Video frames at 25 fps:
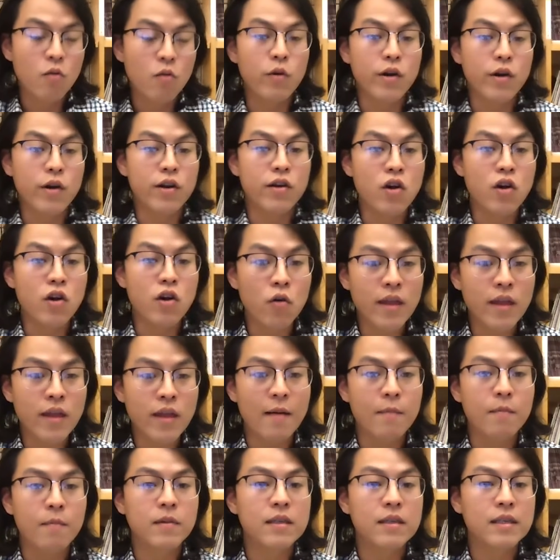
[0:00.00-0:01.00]
We know
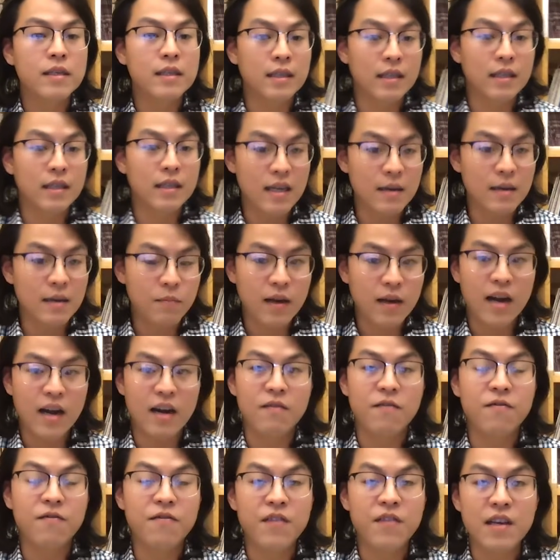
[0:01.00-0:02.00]
that sleep
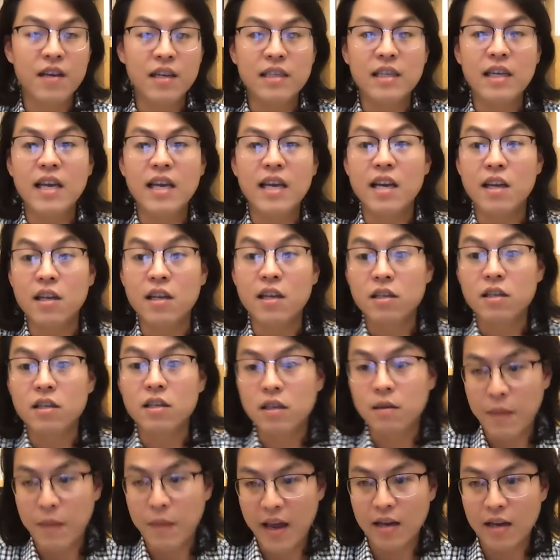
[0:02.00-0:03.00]
kind of feeds
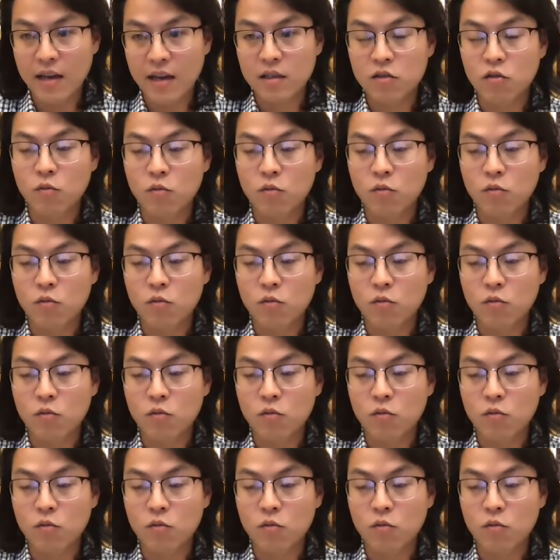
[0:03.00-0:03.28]
into pain.